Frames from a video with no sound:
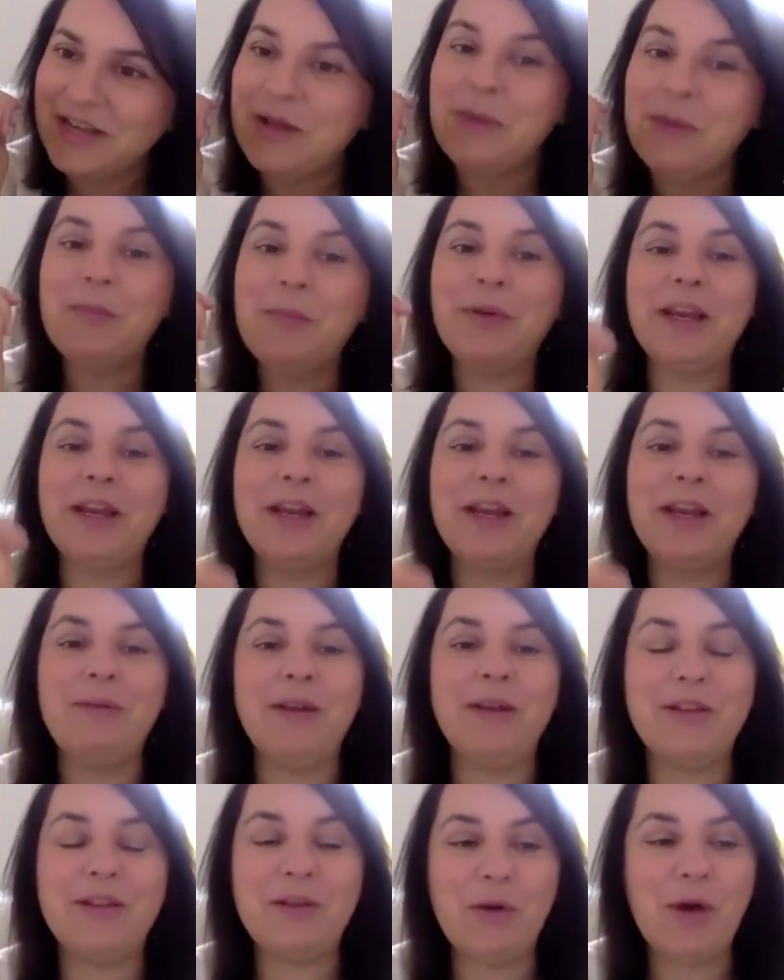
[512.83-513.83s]
But anyway,
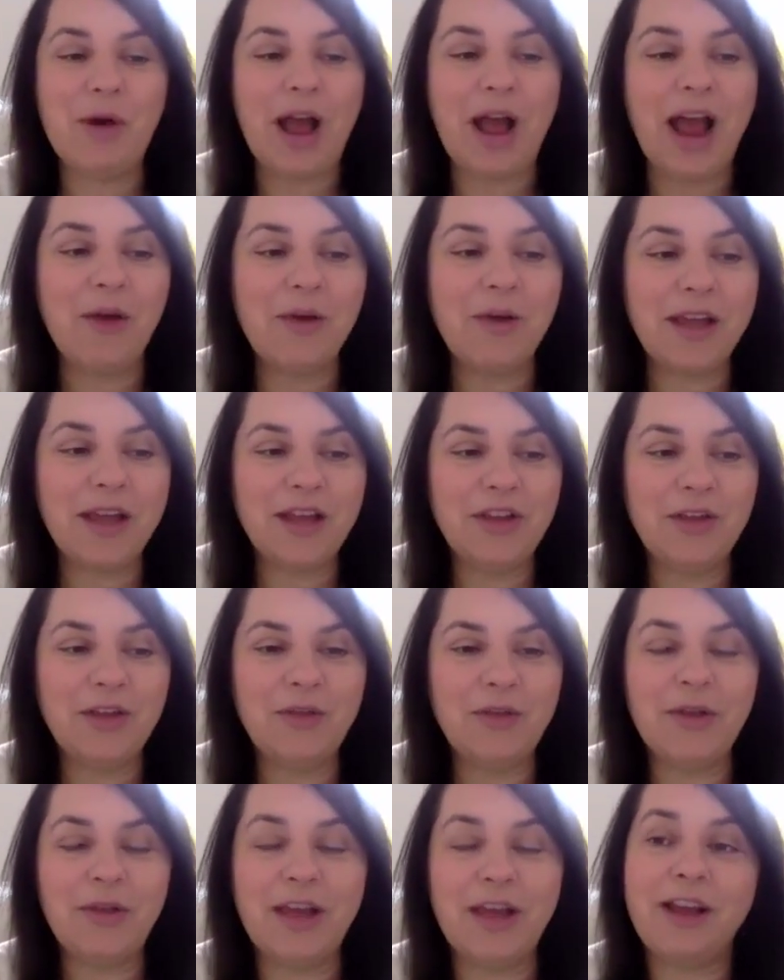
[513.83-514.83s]
so how can
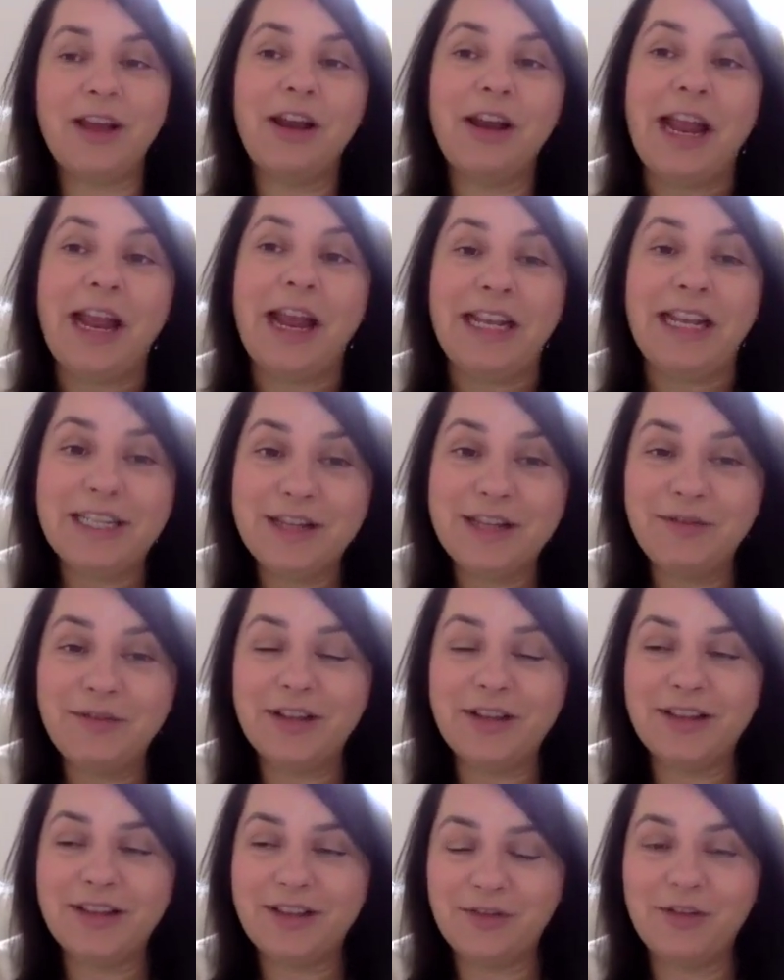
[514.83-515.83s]
you, and
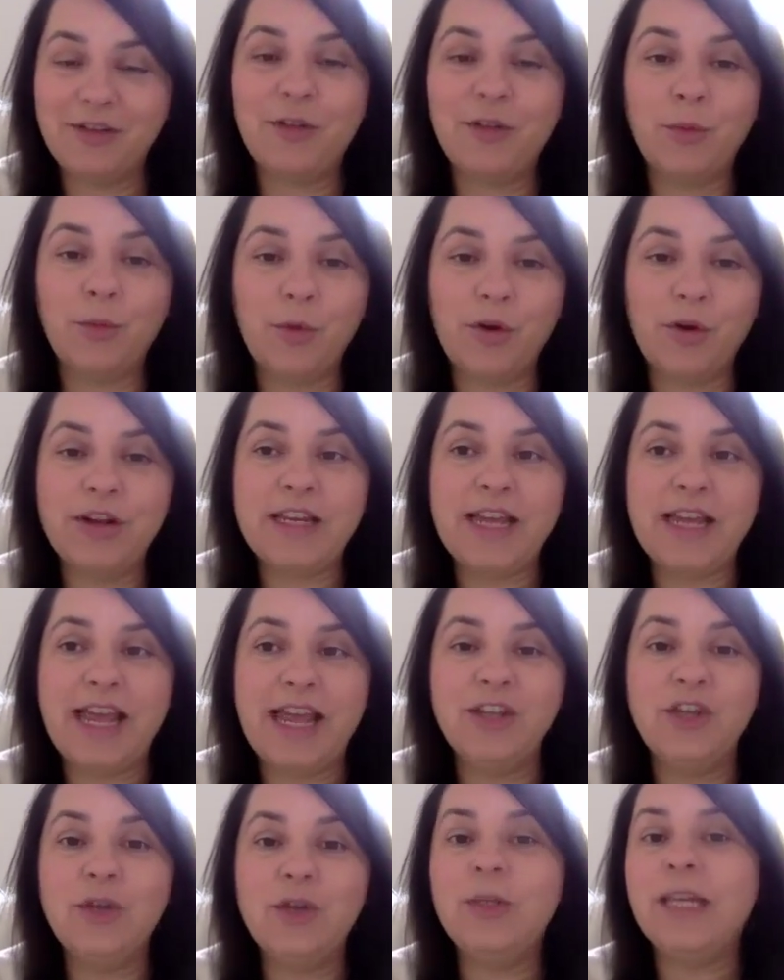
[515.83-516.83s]
even there's the word
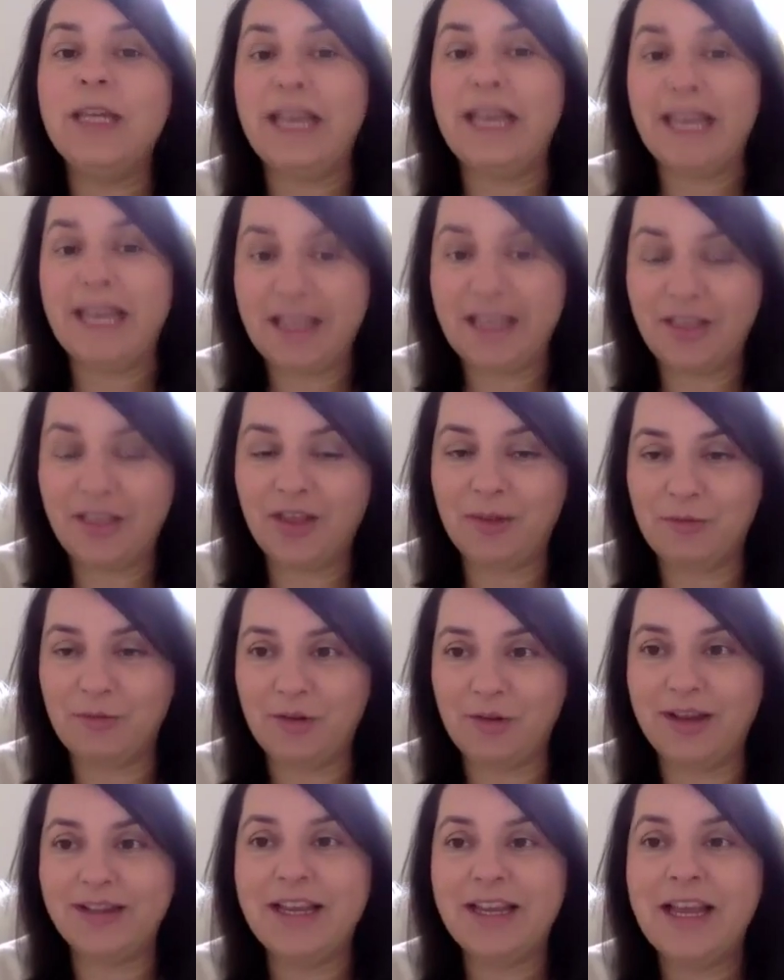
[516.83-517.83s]
edutain them,
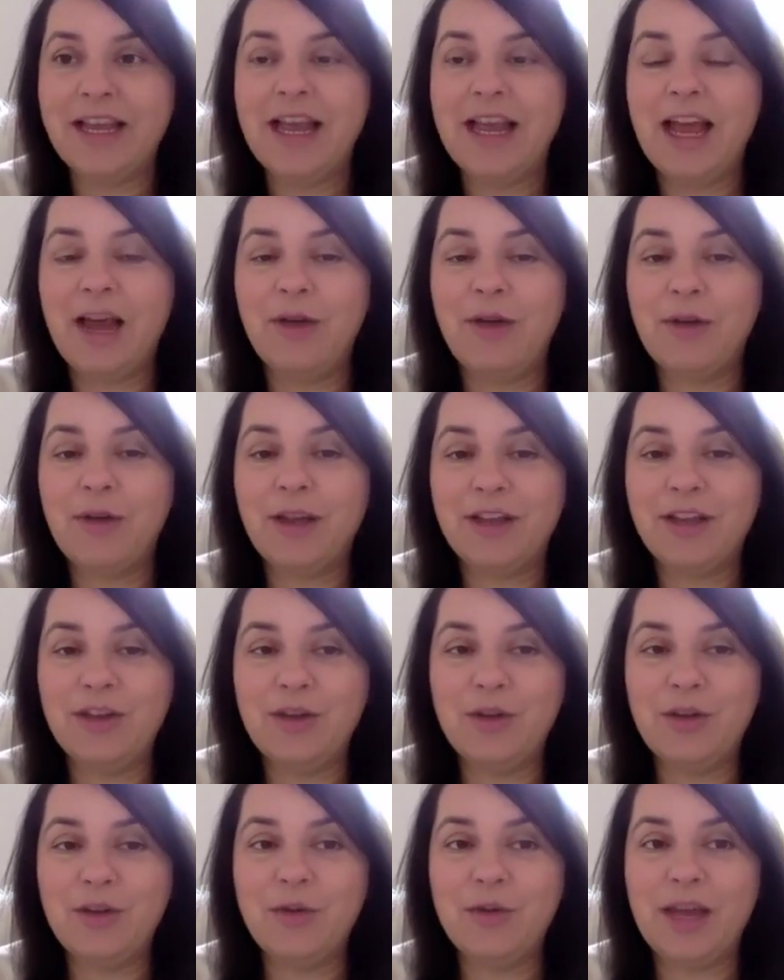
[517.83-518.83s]
right? How can
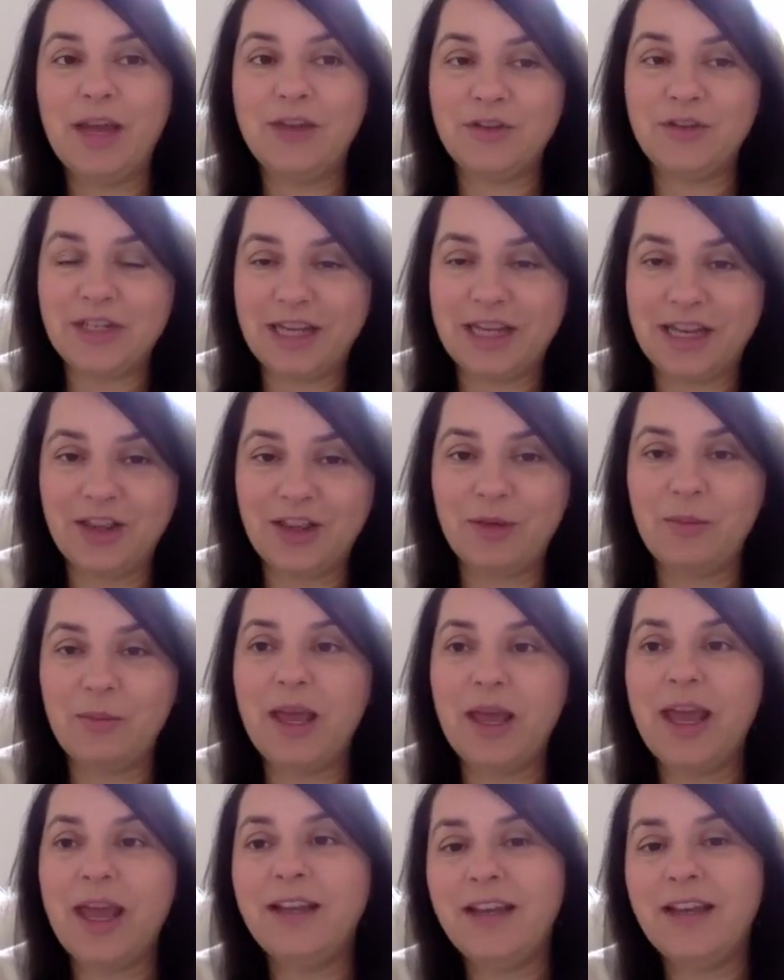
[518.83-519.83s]
you entertain them
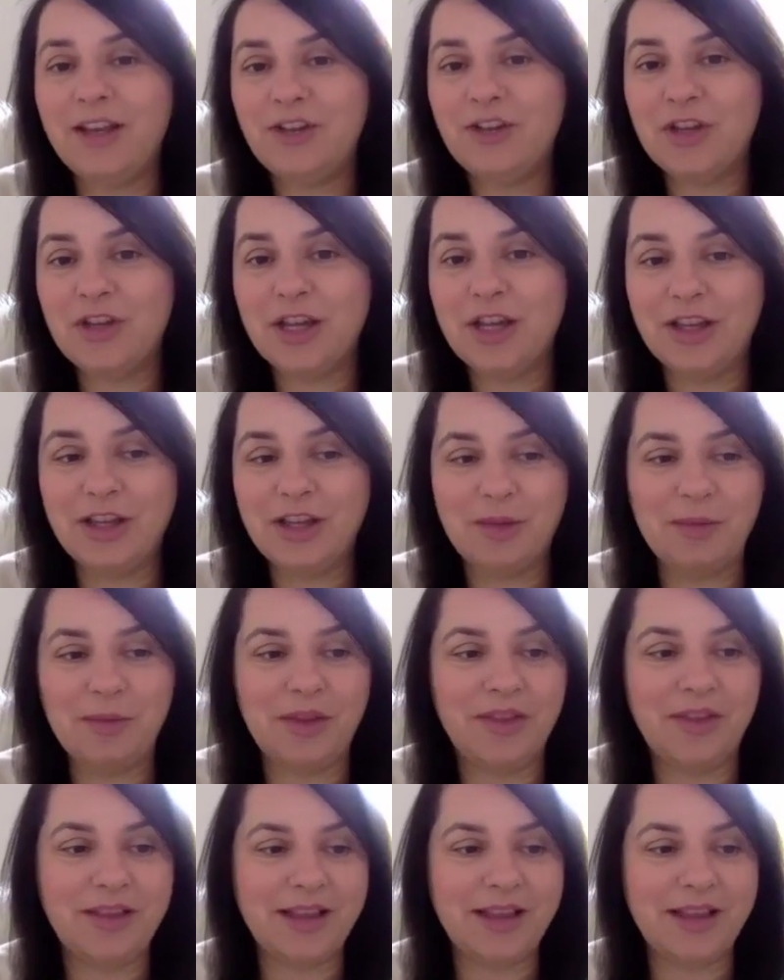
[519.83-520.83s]
and educate them
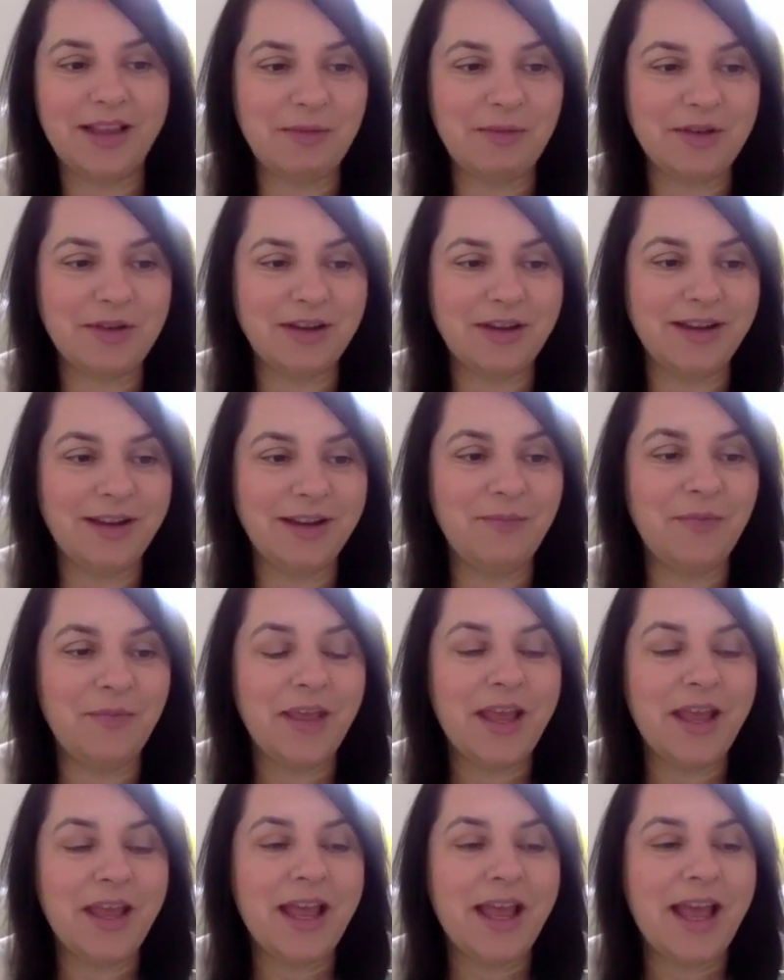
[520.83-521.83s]
at the same time?
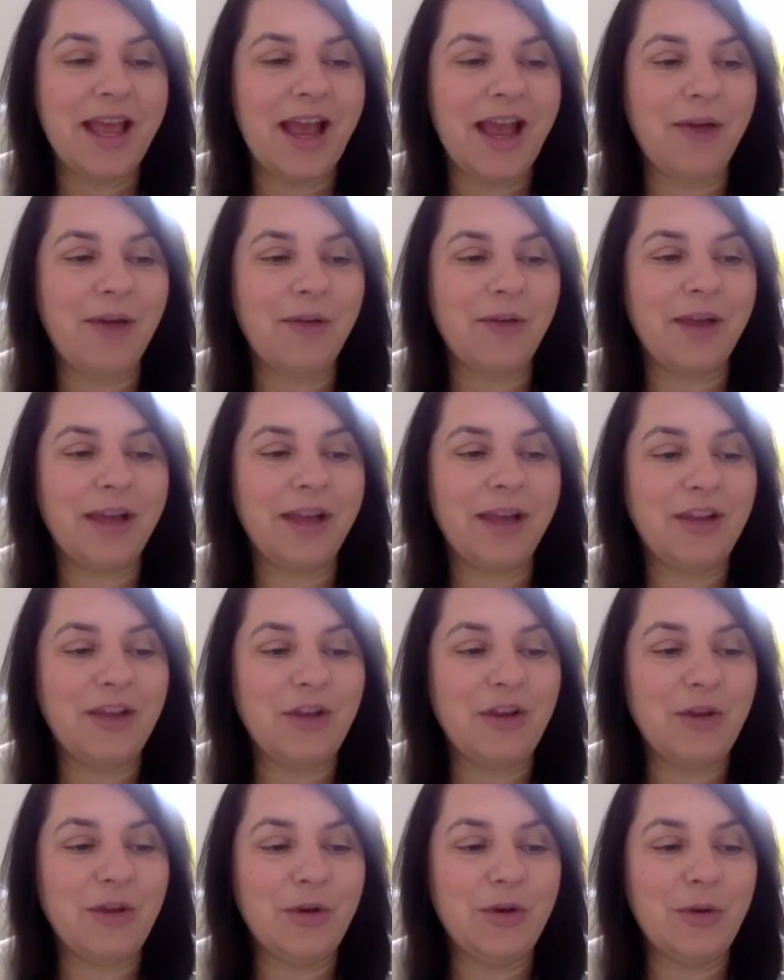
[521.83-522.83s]
How can
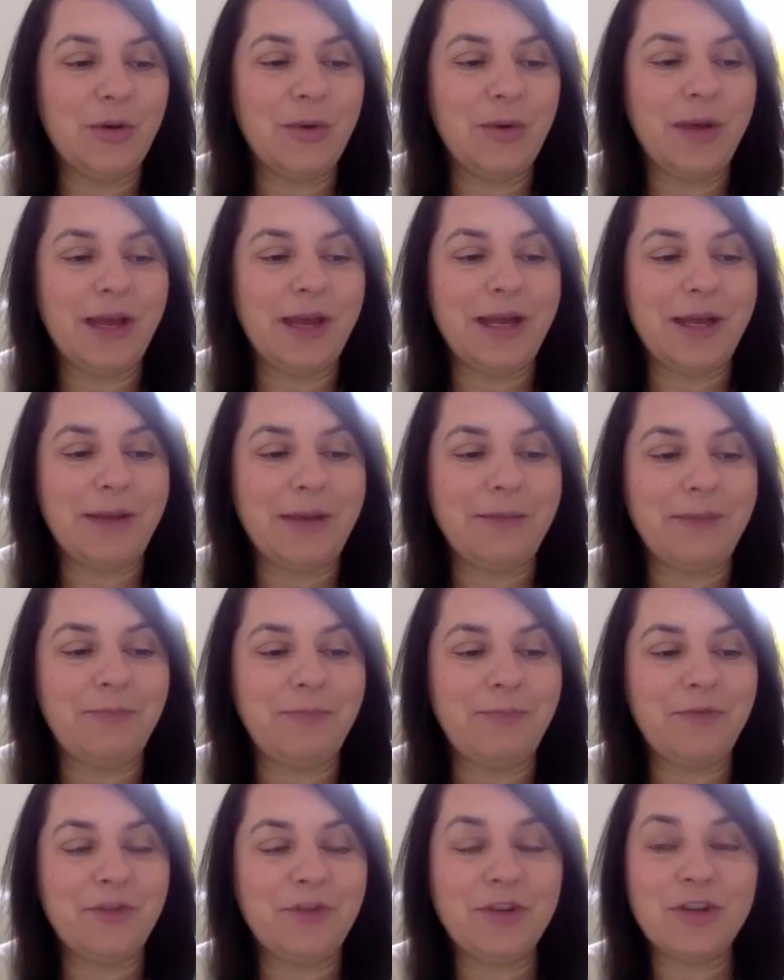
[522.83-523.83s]
you
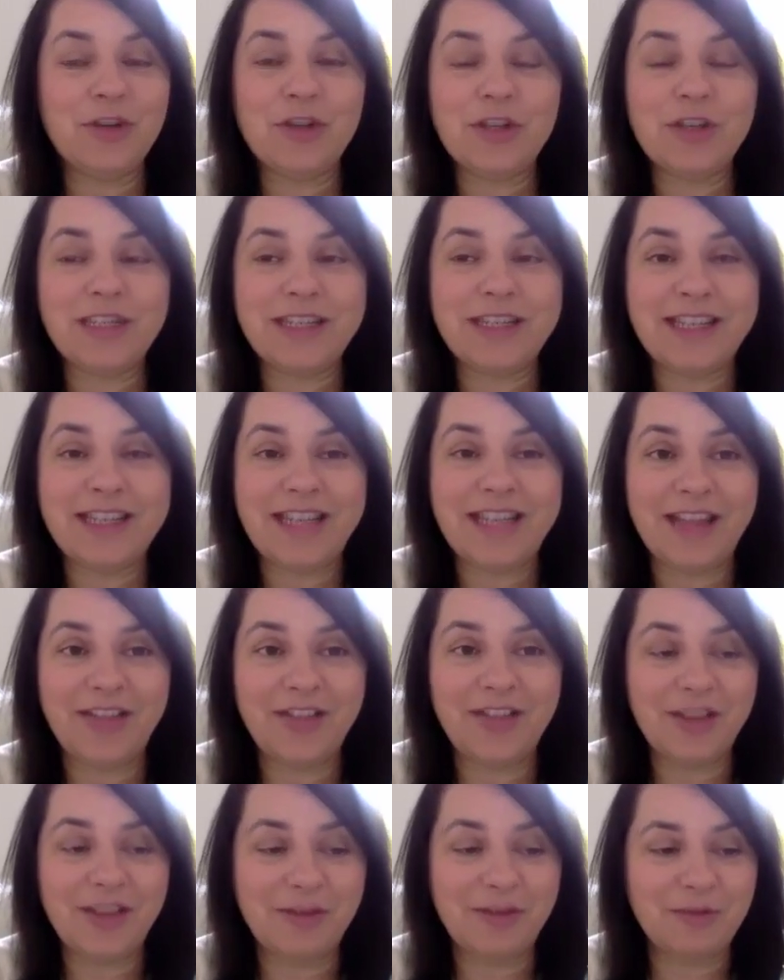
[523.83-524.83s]
just get
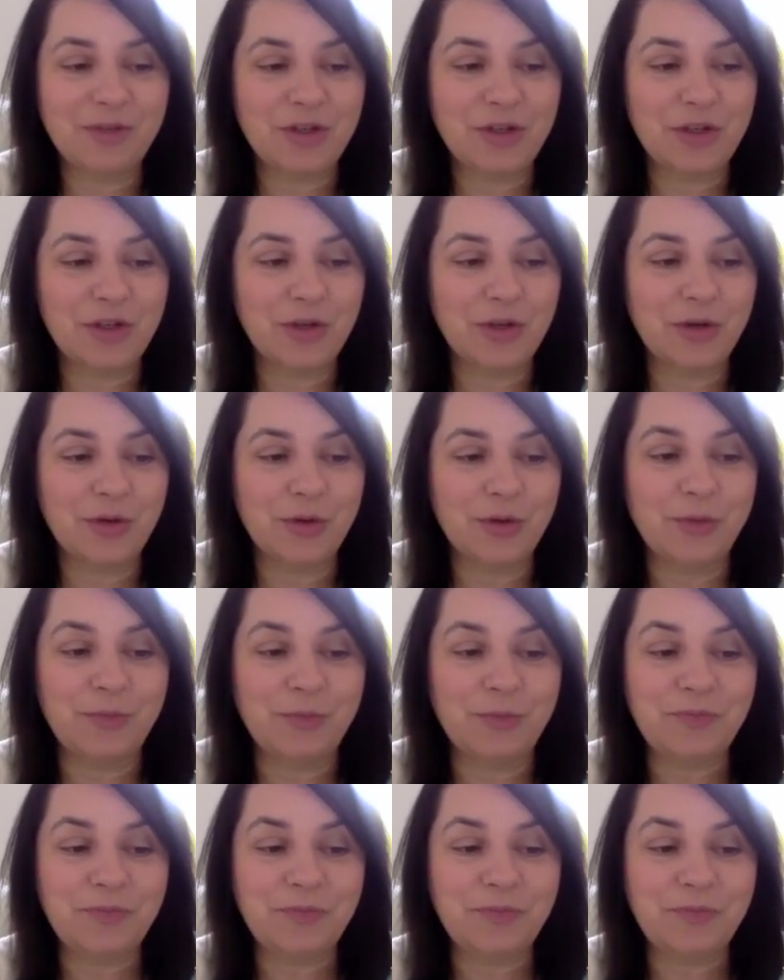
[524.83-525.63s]
them to